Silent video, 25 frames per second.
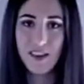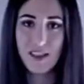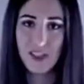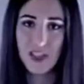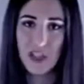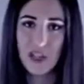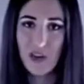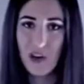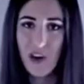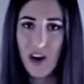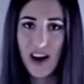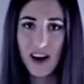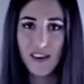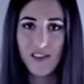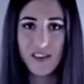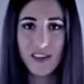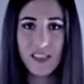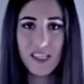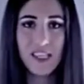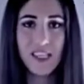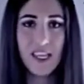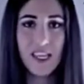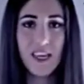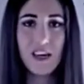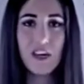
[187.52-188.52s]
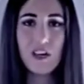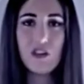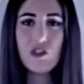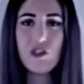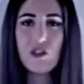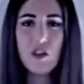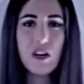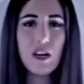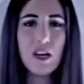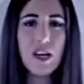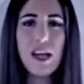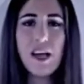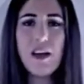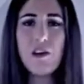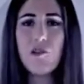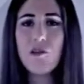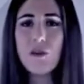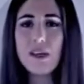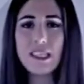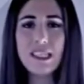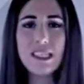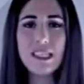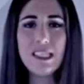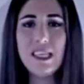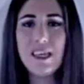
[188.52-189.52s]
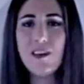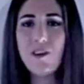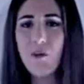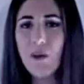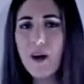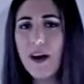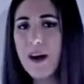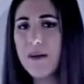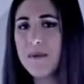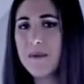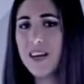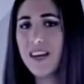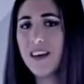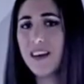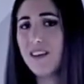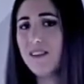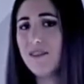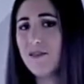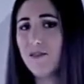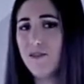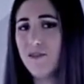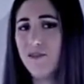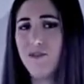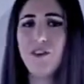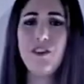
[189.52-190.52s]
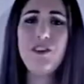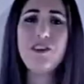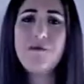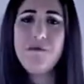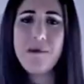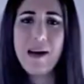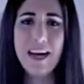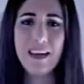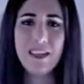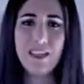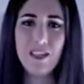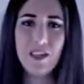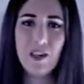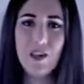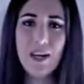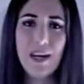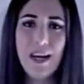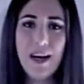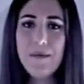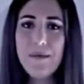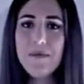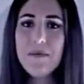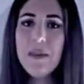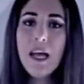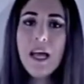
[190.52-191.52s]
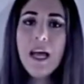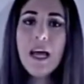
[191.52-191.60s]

in your office that are dirty, greasy, grimy, and full of bacteria.